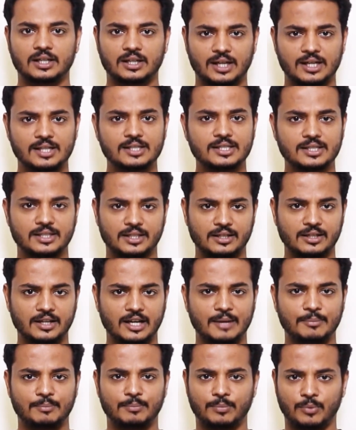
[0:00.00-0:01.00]
Consider
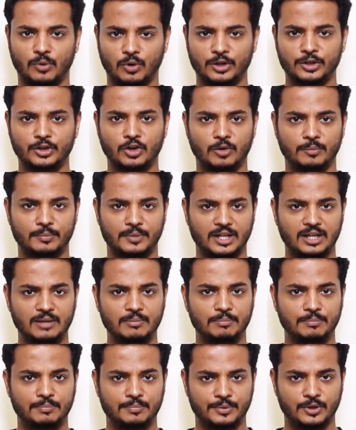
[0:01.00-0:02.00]
a
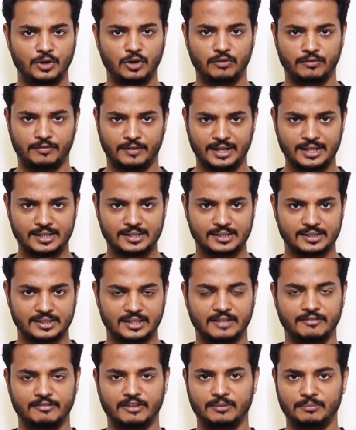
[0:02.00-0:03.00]
polynomial p of x
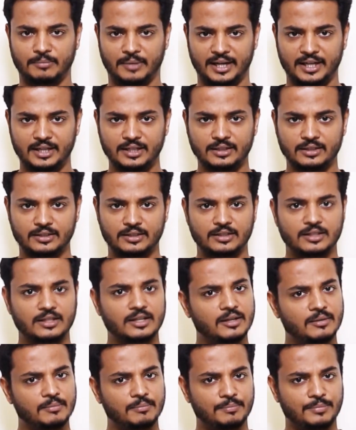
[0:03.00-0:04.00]
given by
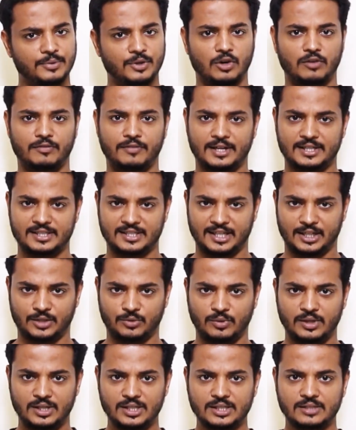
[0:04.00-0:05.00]
p of x
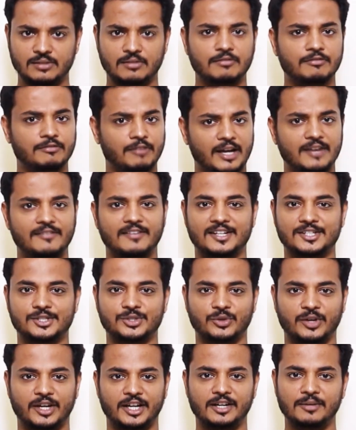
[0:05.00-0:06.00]
equals 5x
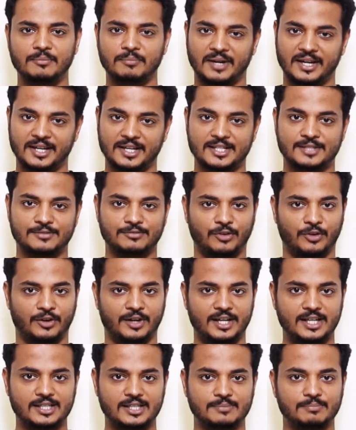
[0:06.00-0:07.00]
squared minus
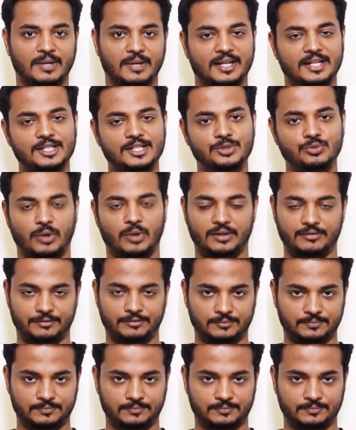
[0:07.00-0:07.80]
4x minus 12.